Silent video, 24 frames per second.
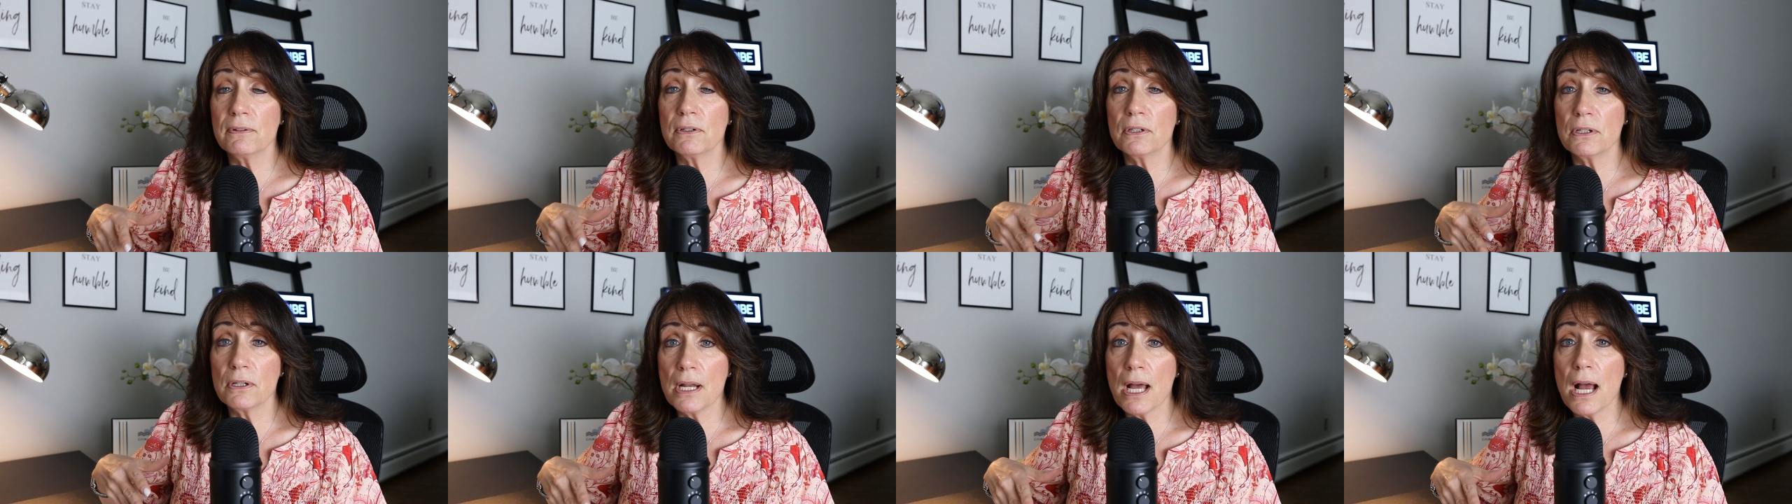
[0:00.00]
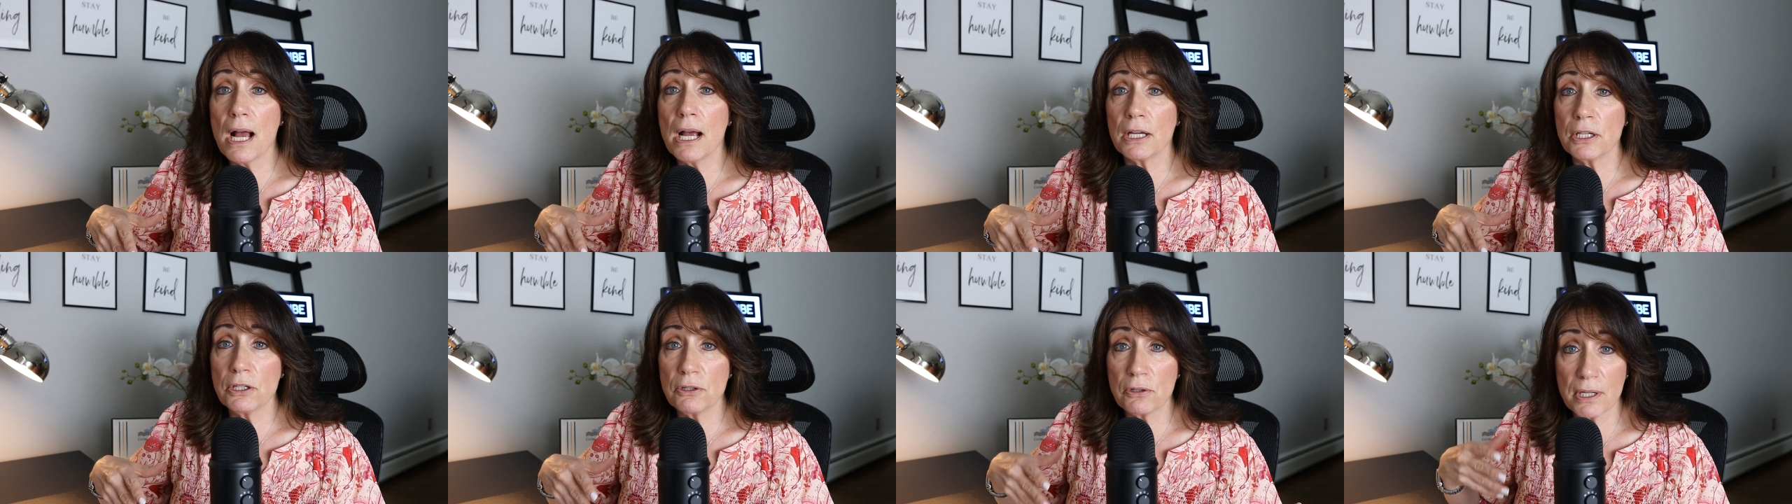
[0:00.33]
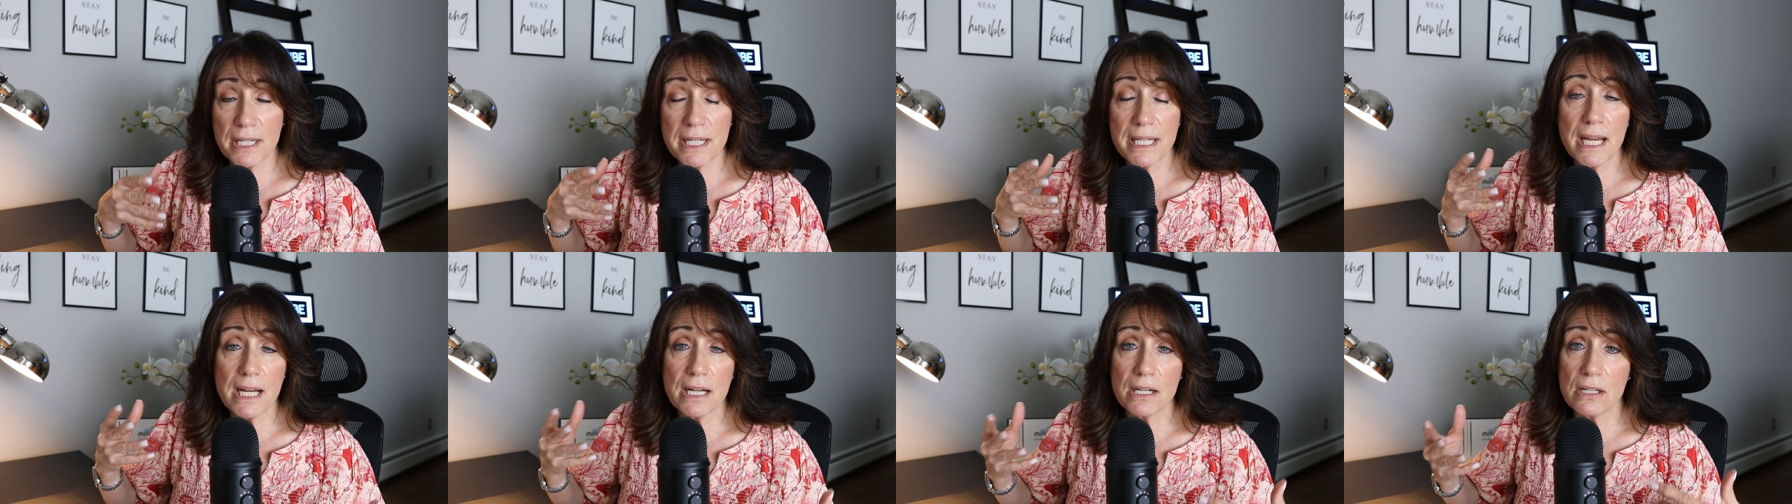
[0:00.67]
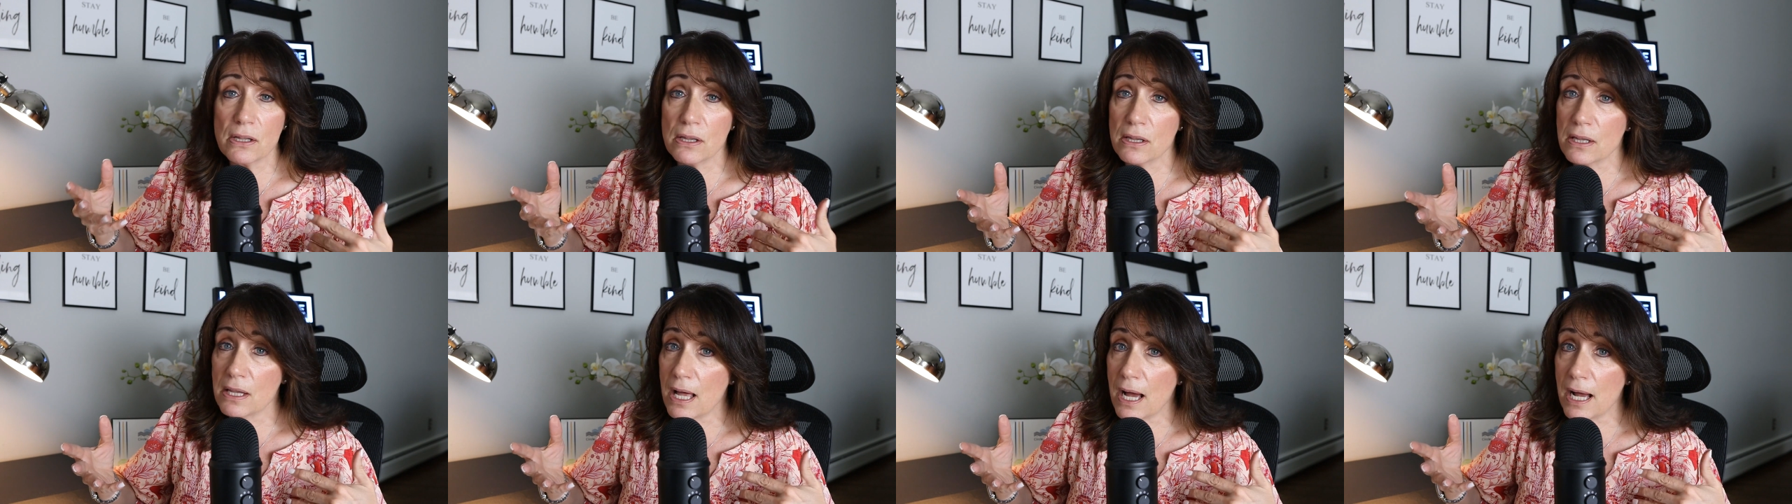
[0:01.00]
Believe it or not, you're going to
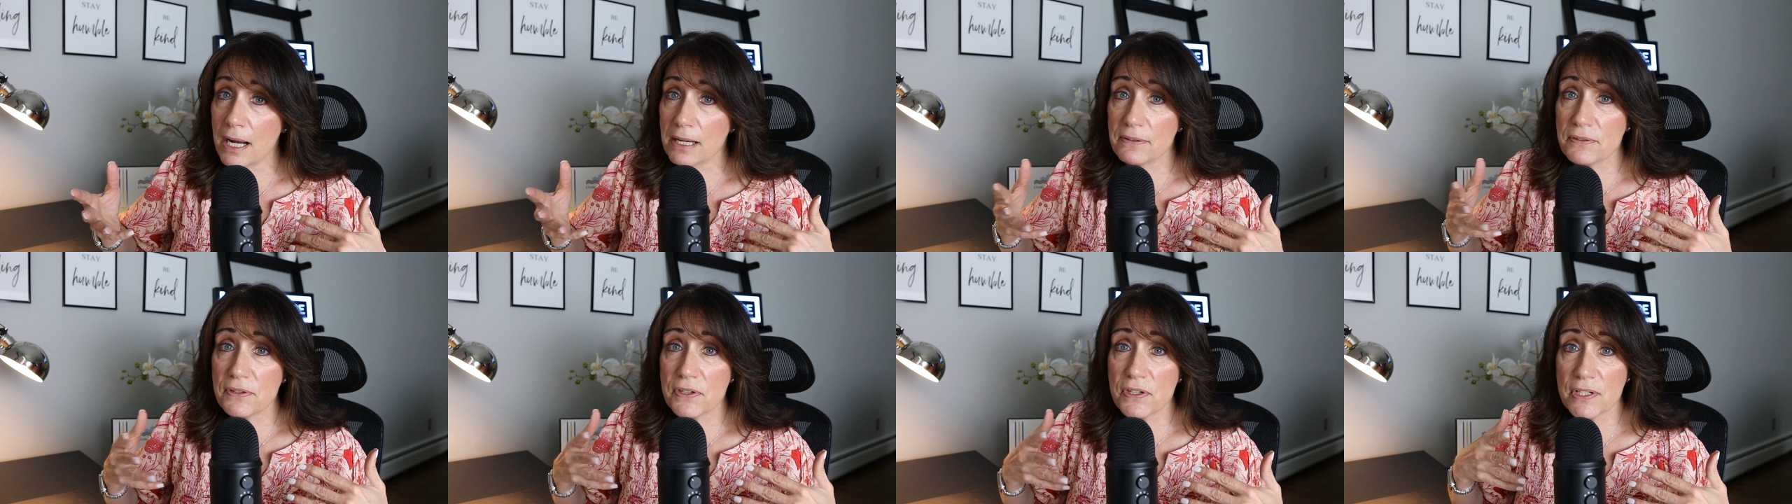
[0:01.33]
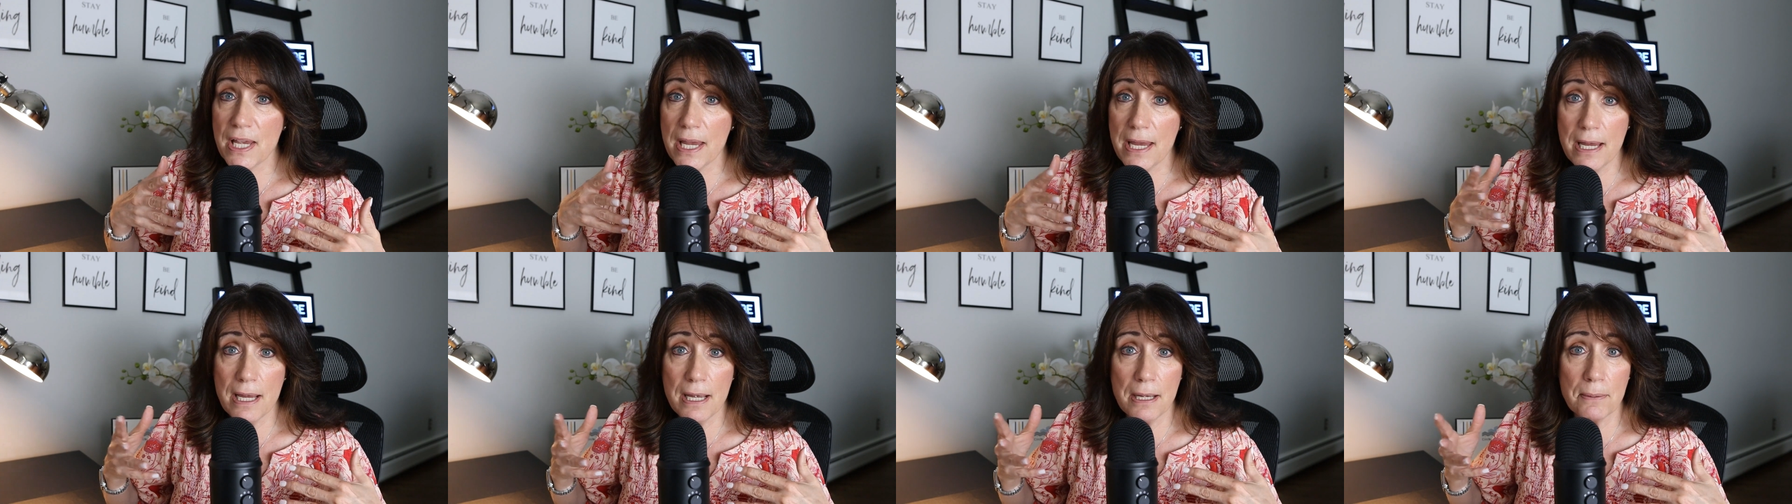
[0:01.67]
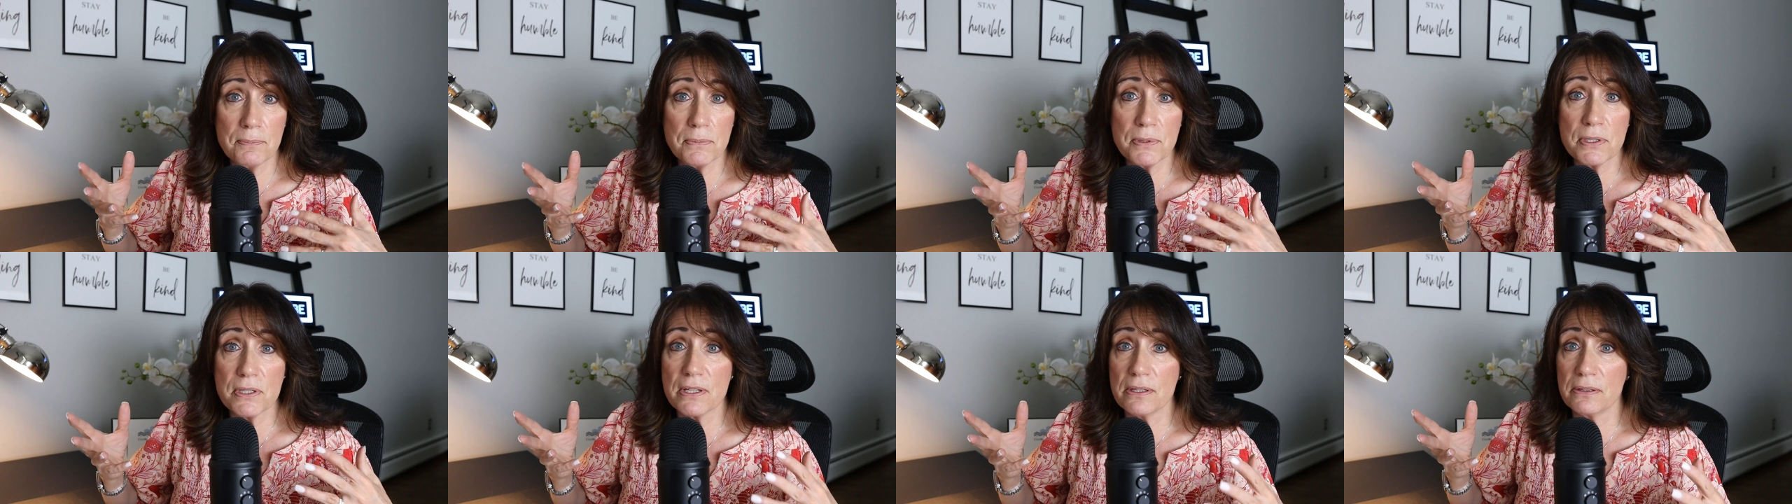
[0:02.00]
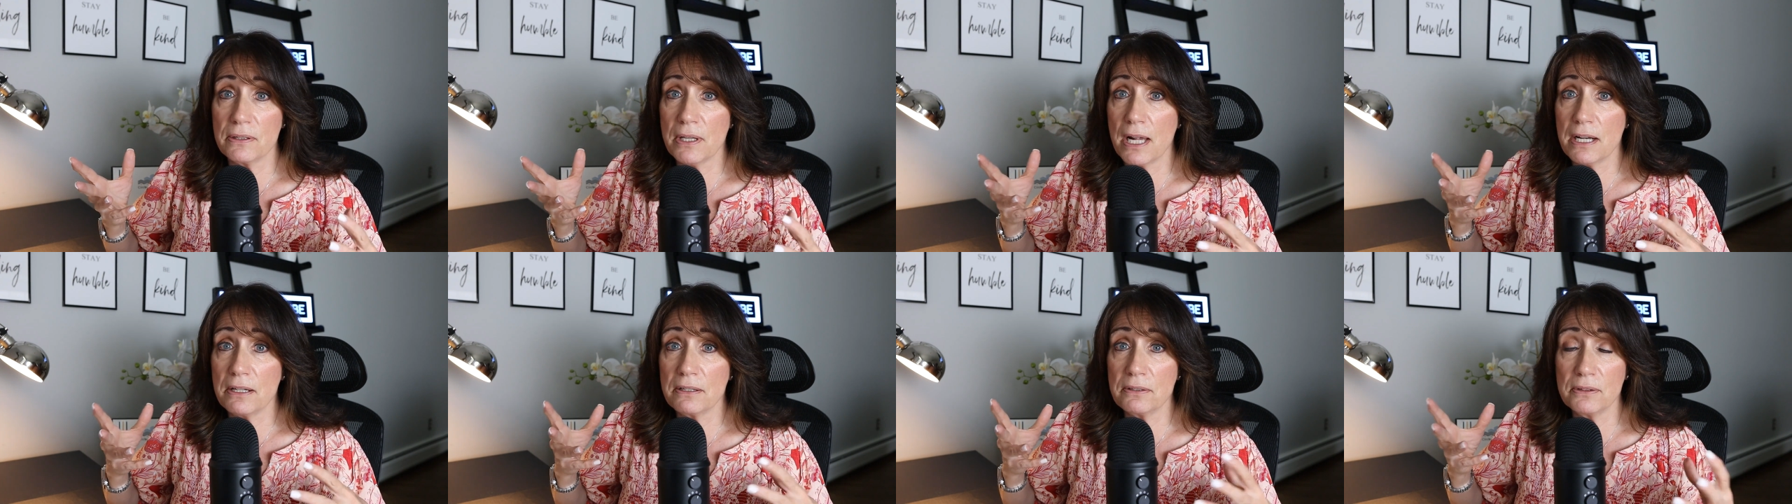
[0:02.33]
get a lot of
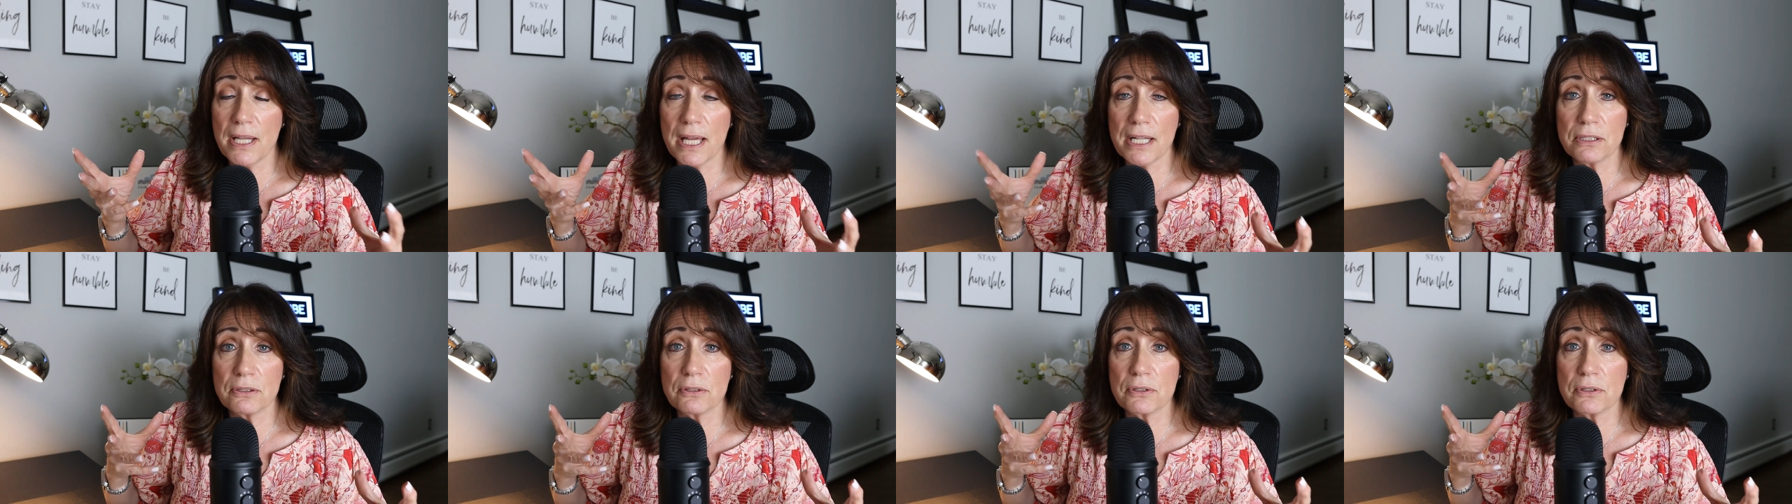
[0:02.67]
scams, a lot of